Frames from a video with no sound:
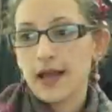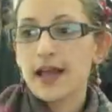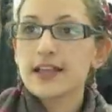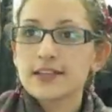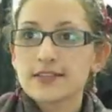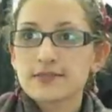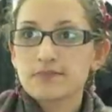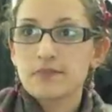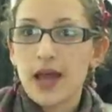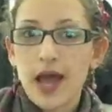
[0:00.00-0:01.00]
As
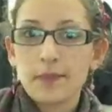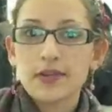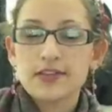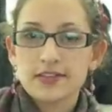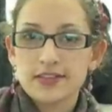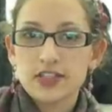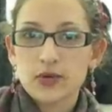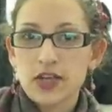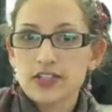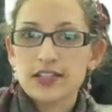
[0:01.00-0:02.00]
happens in
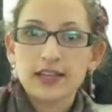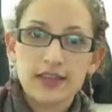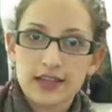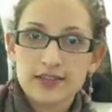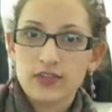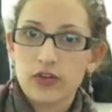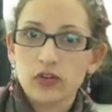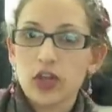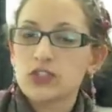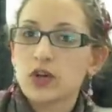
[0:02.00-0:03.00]
situations like this, the
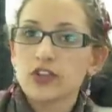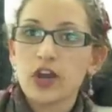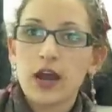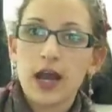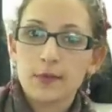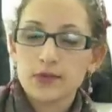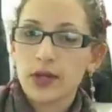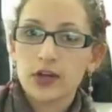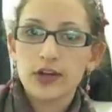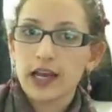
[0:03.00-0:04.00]
phone lines were all tied up, so
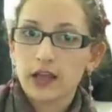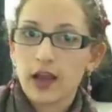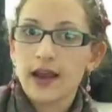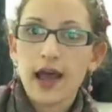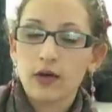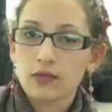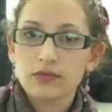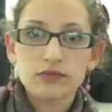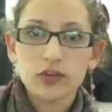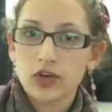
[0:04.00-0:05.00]
I couldn't get a line out.
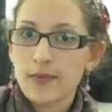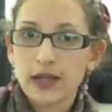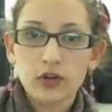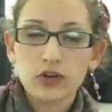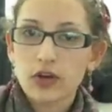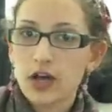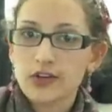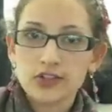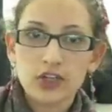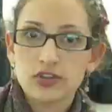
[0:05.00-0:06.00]
Couldn't make local
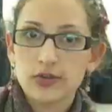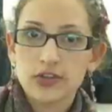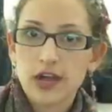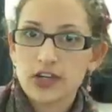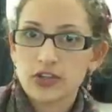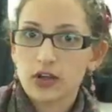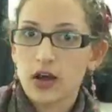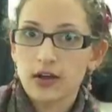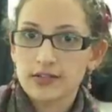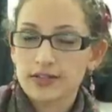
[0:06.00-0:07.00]
calls, couldn't do international
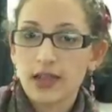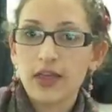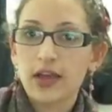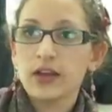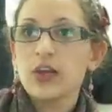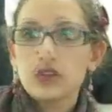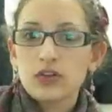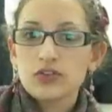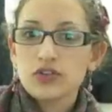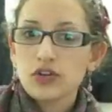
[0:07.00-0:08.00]
calls, nothing.
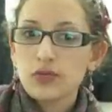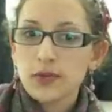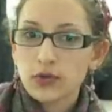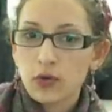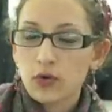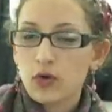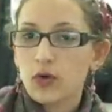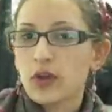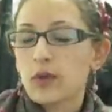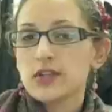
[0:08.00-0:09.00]
Truth be
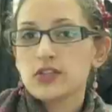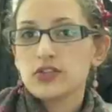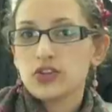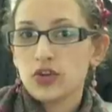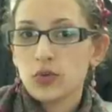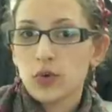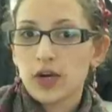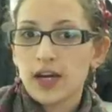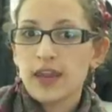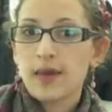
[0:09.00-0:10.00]
told, I wasn't too
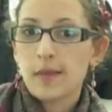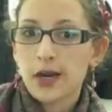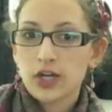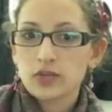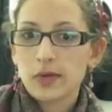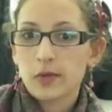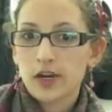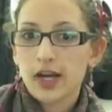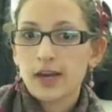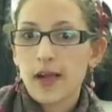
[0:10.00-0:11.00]
worried that my parents would be
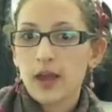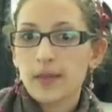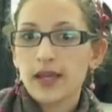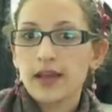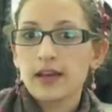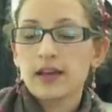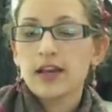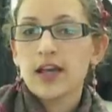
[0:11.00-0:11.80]
worried about me.